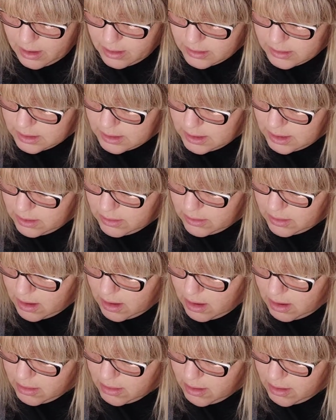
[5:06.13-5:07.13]
Still,
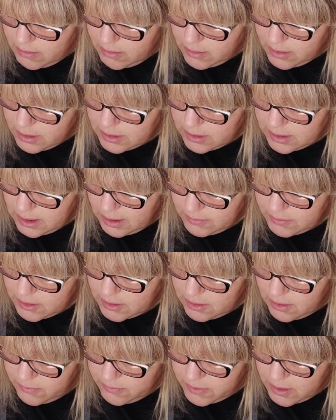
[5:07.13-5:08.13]
our
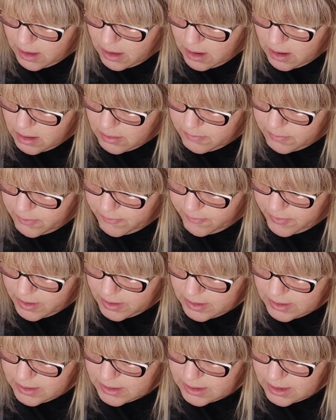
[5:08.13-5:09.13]
conception of the heart
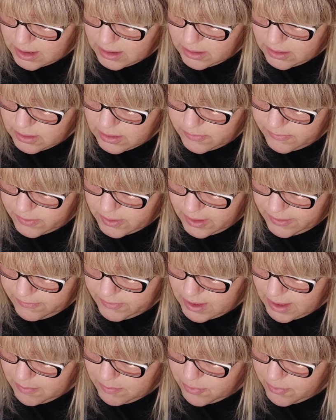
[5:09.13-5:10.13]
provides a useful, if
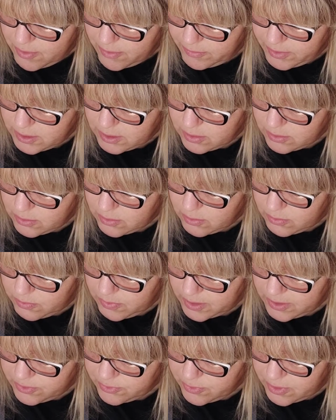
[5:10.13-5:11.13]
temporary, tool
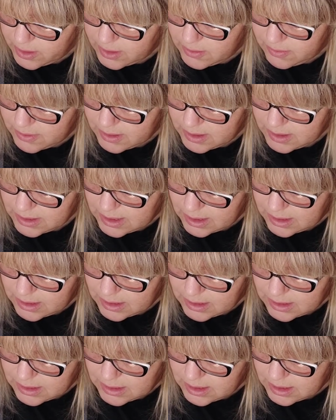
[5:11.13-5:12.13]
when trying to understand the
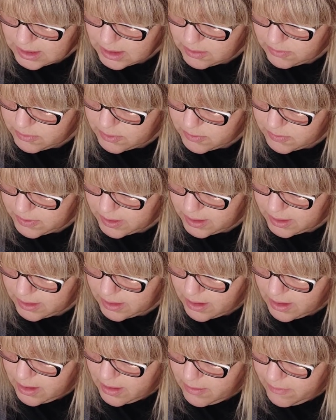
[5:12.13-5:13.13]
distinction between
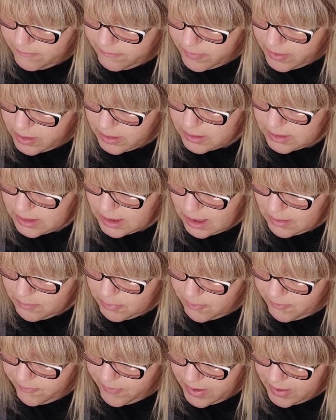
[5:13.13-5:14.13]
vast and
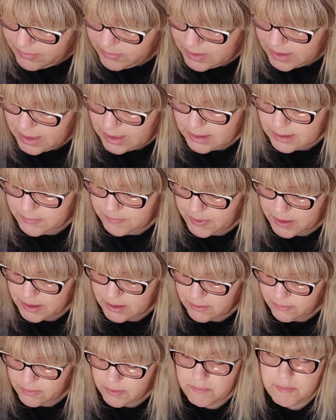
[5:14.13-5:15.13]
profound
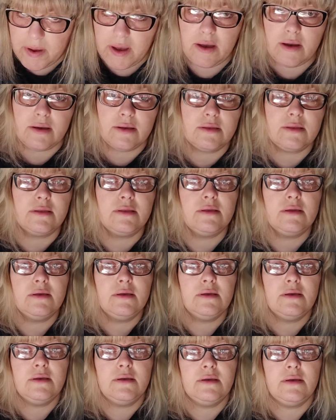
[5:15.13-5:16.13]
aspects of the path.
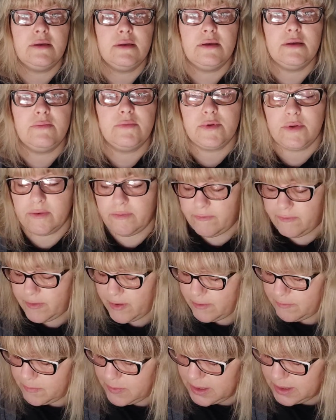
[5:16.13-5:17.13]
I'm doing
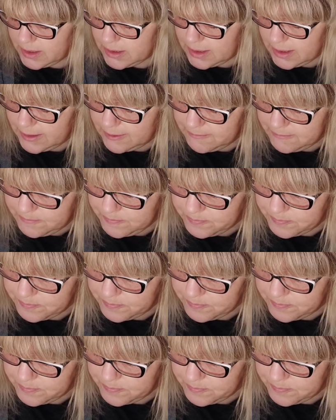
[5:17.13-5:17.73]
5 minutes here.